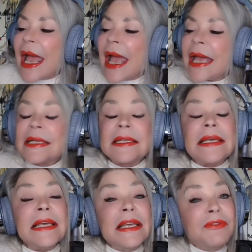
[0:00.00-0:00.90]
And
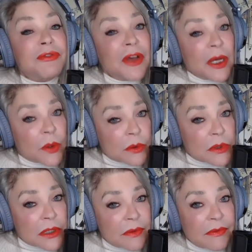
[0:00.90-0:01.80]
he
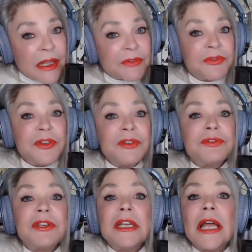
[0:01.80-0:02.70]
found that
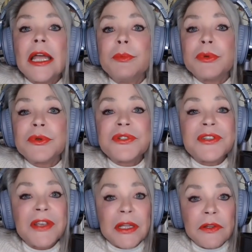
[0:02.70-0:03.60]
fifty-nine
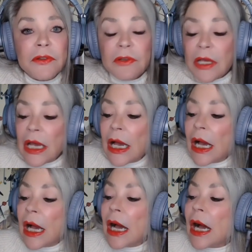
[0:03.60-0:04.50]
percent
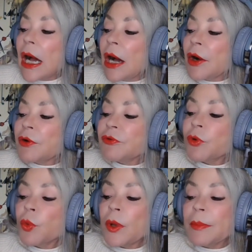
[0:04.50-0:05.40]
of
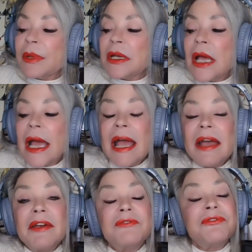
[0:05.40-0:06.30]
women
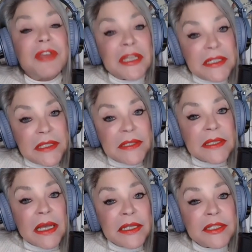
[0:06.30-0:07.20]

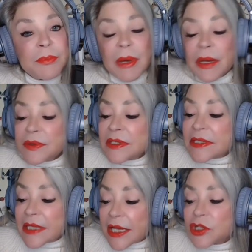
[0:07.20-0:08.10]
fantasize about
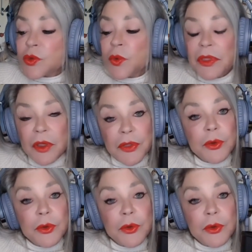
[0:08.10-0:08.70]
sex with other